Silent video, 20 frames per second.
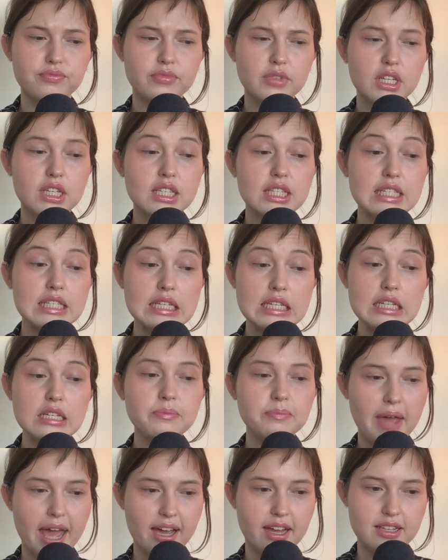Scene
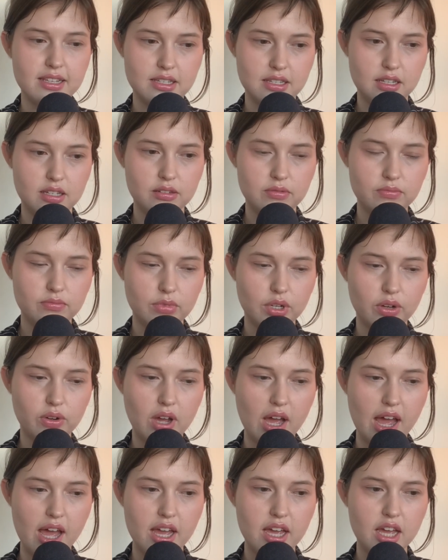magazine,
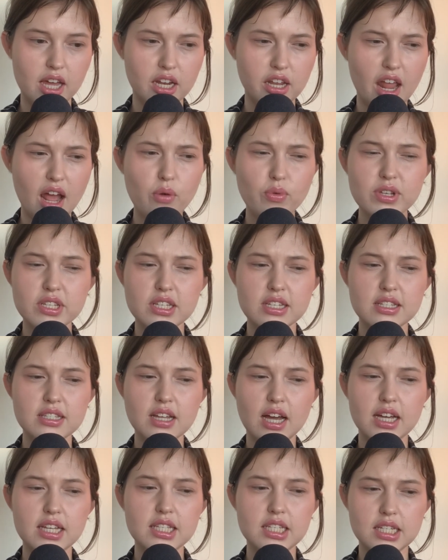okay, and that was in
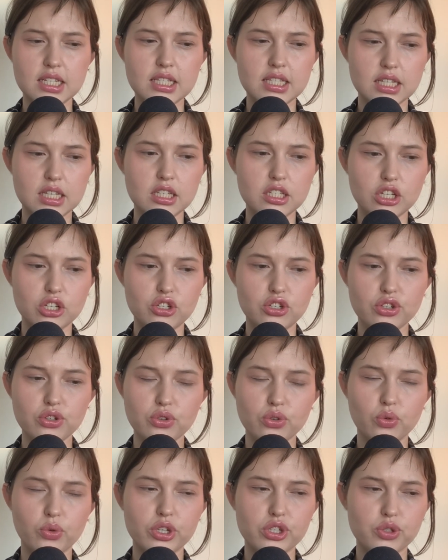
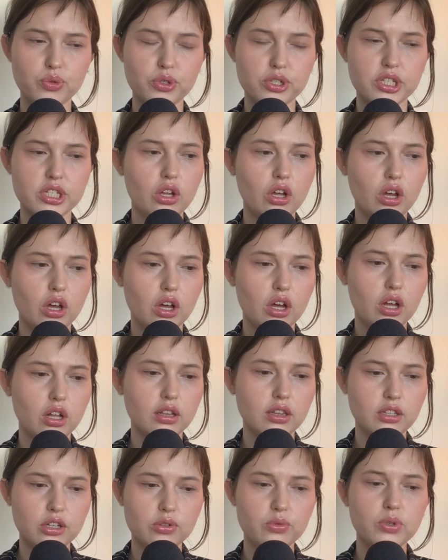1962, which was
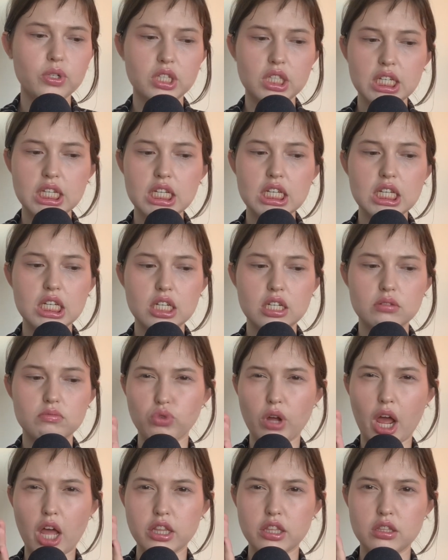literally
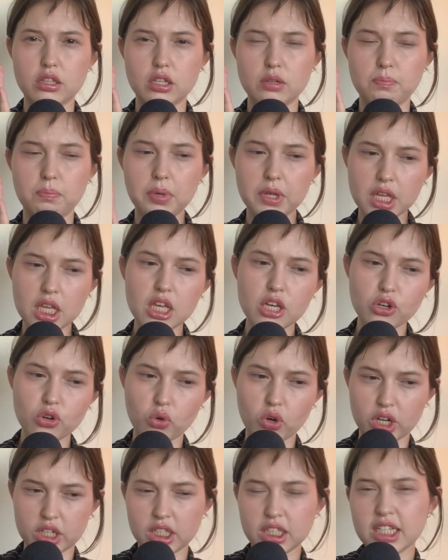at the peak,
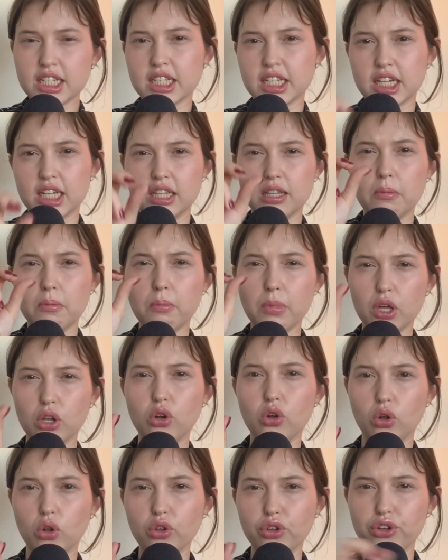or at least like in the
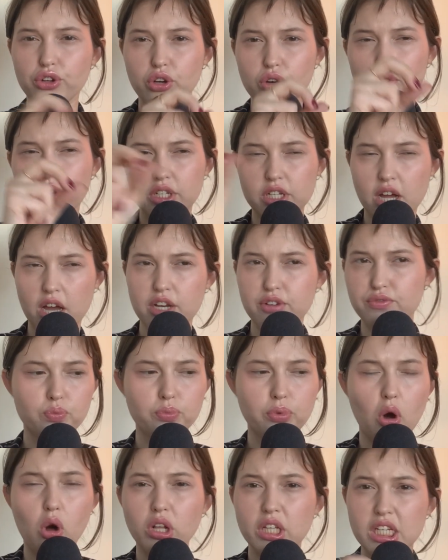middle, you know, what kind of
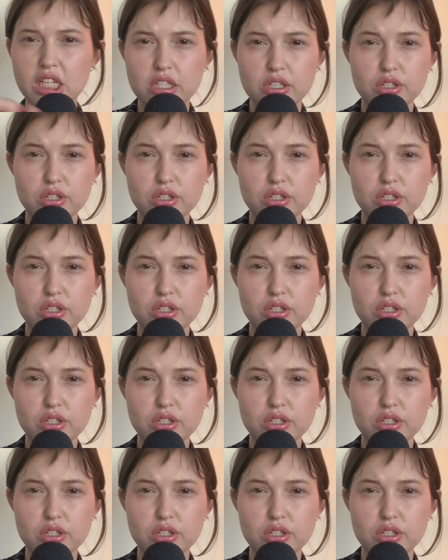Pauline's